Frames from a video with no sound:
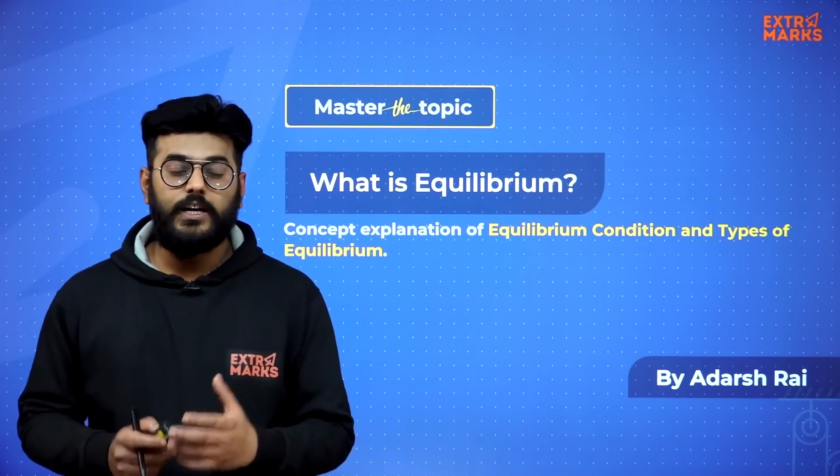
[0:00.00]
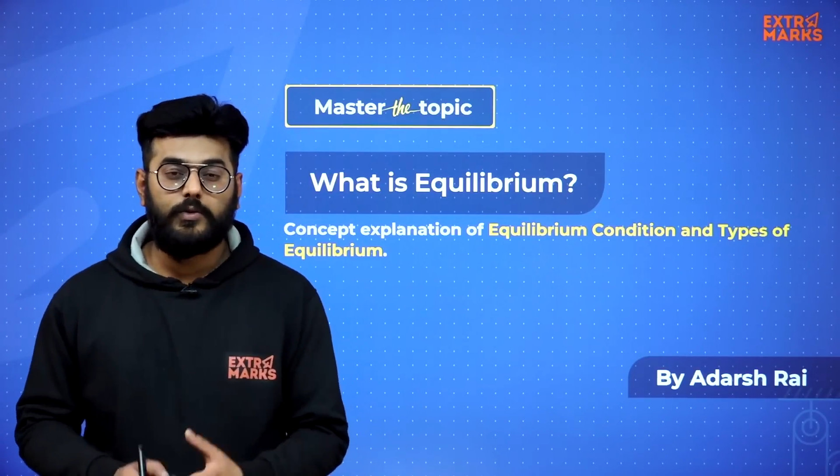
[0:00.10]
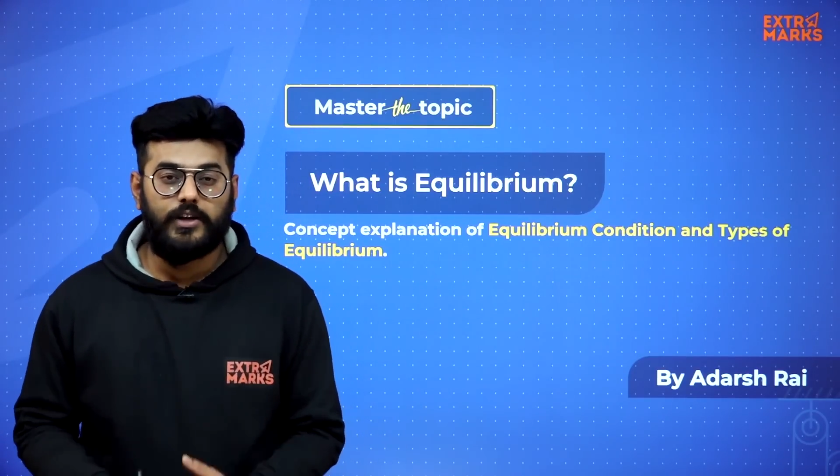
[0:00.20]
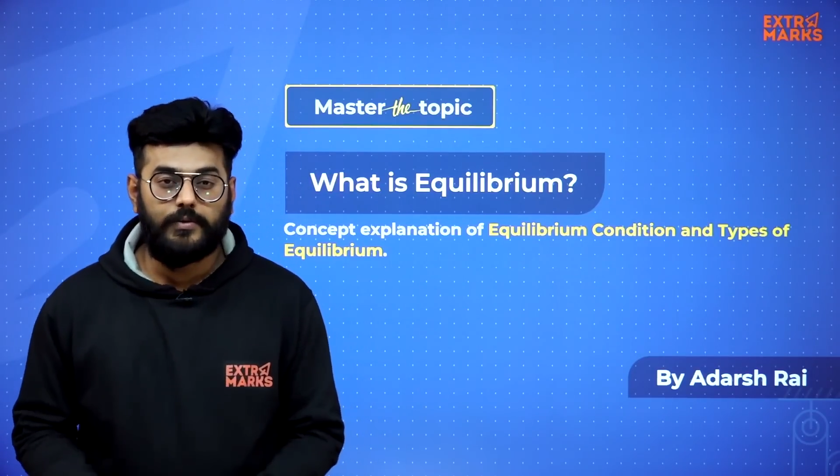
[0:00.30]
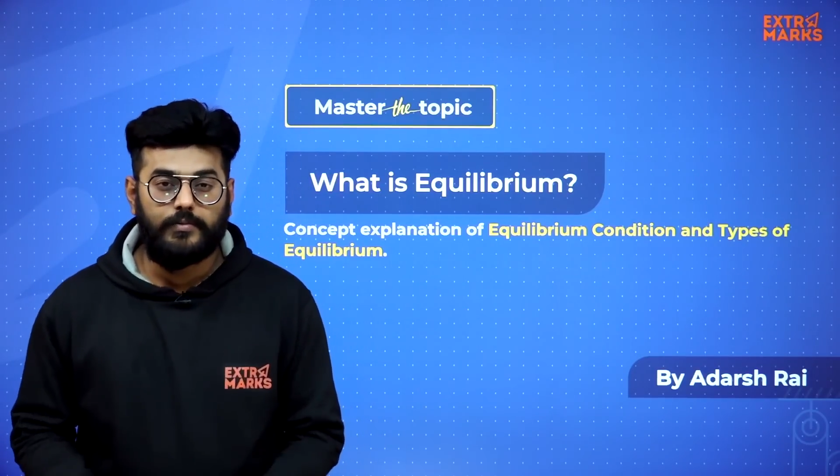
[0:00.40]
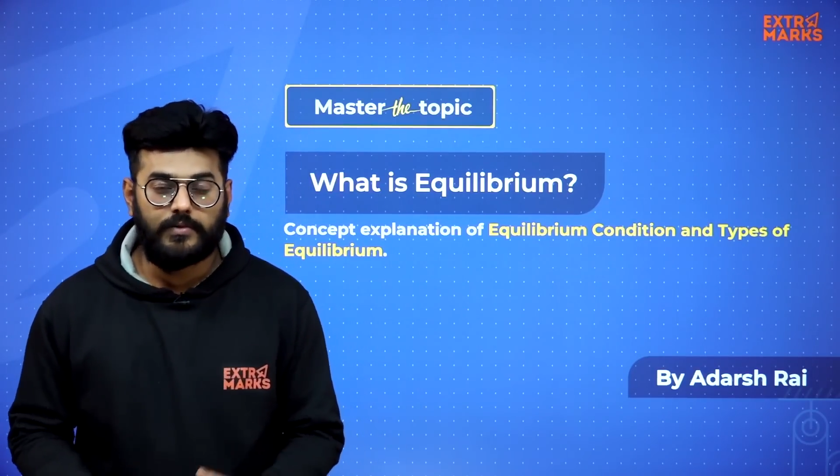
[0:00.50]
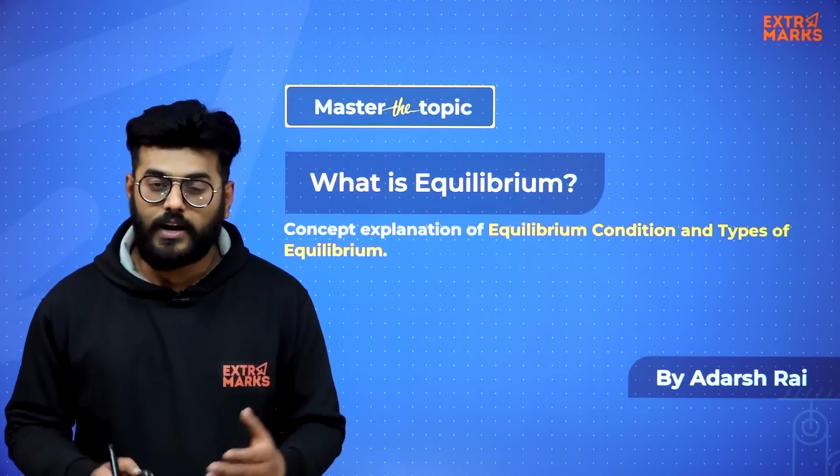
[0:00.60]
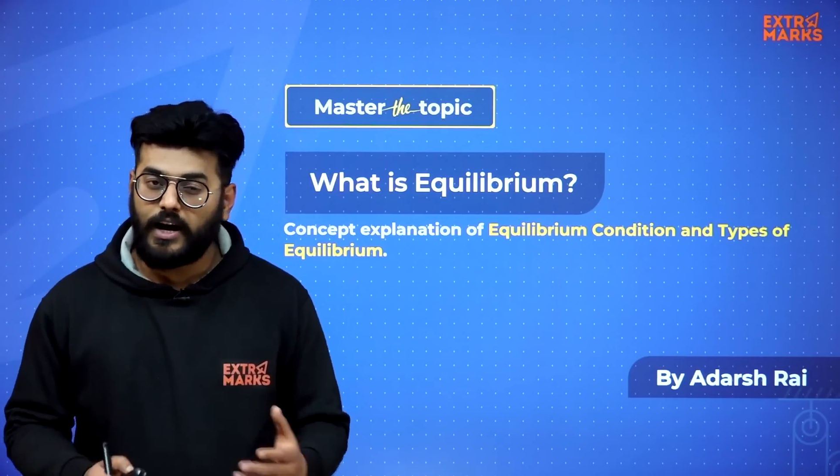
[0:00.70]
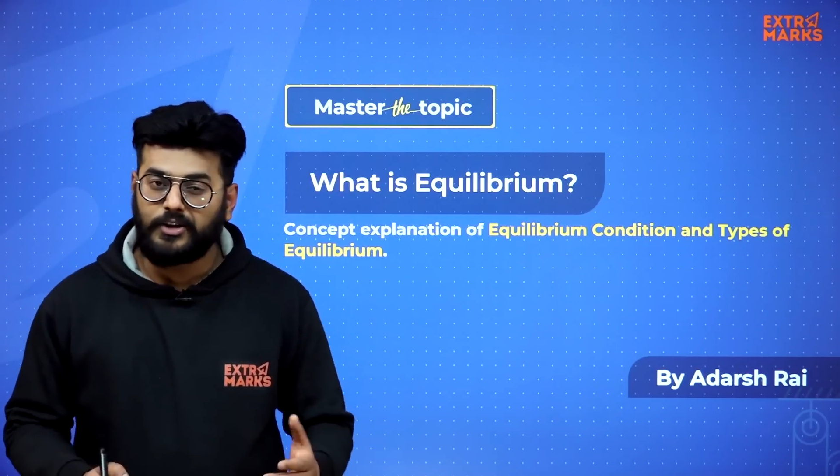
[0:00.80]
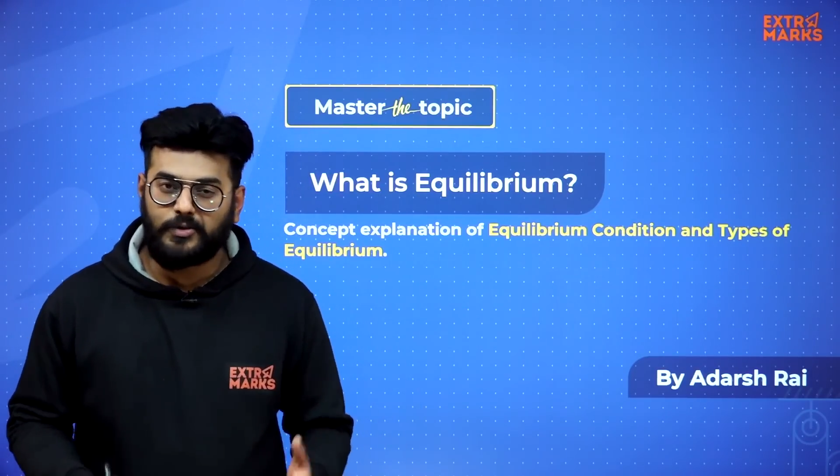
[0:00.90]
equilibrium
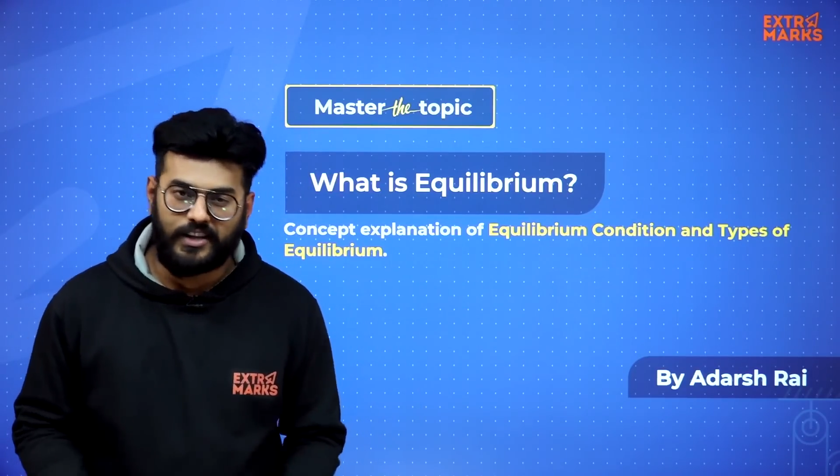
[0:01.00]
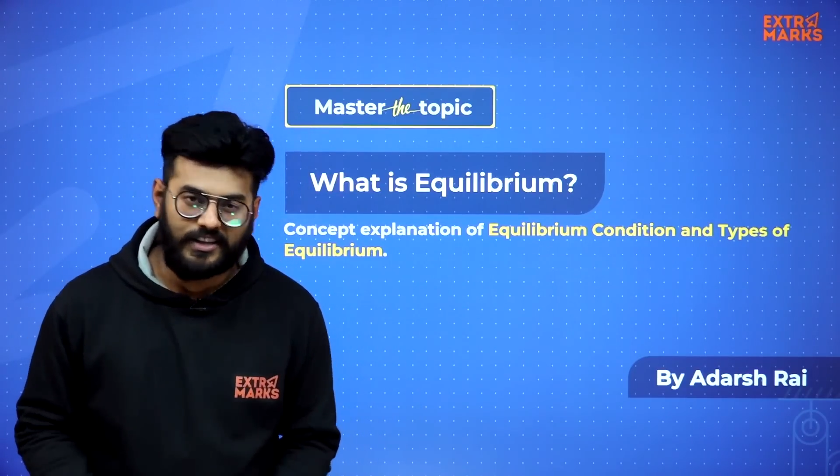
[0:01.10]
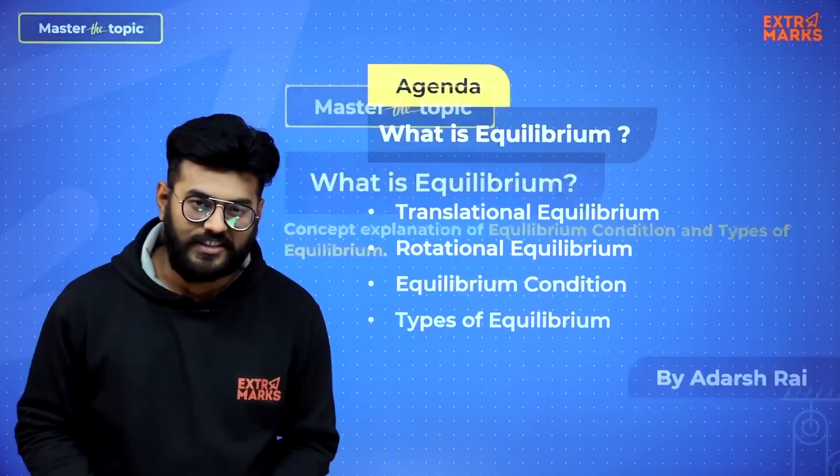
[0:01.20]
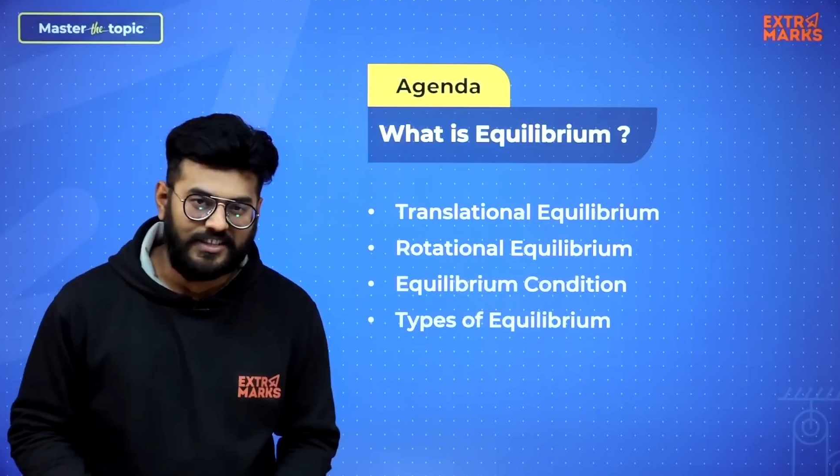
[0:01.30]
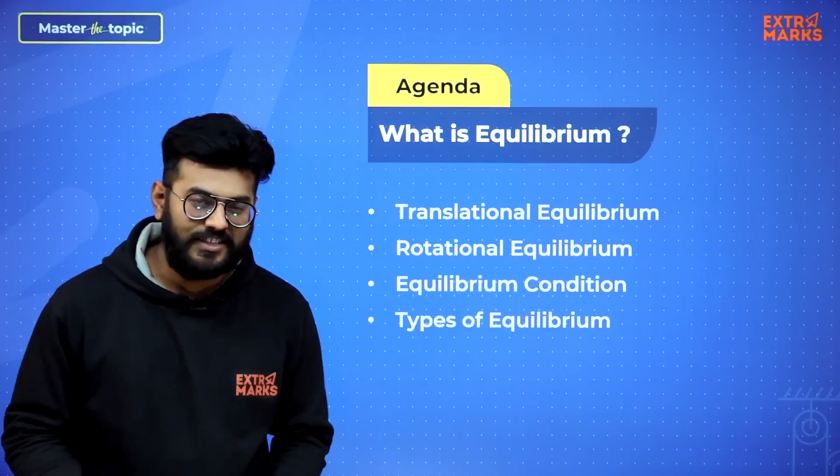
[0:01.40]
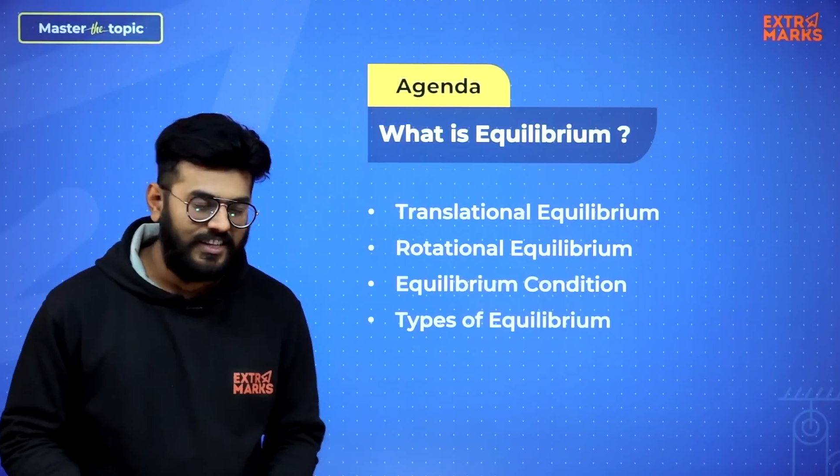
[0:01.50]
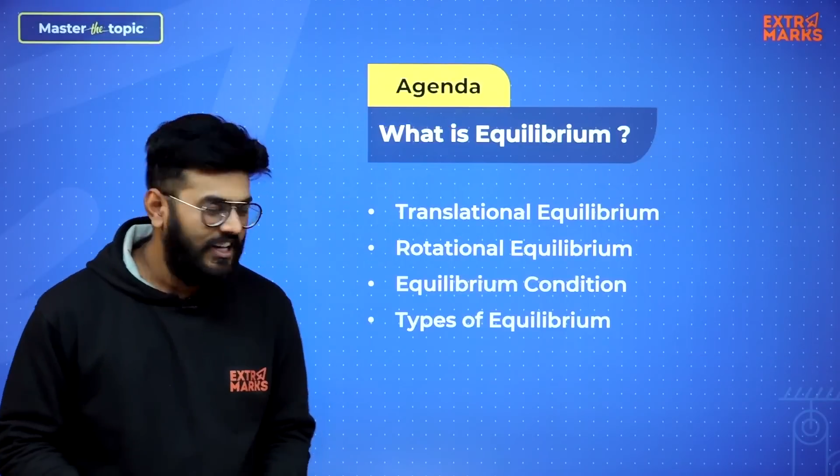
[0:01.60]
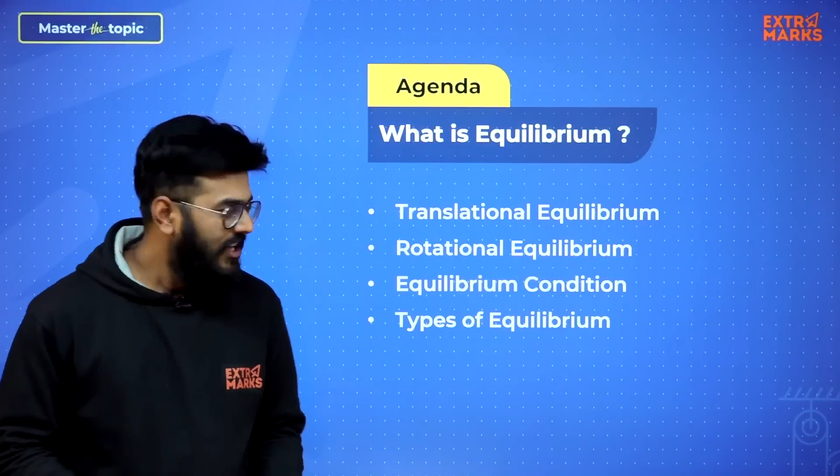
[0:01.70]
actually exist.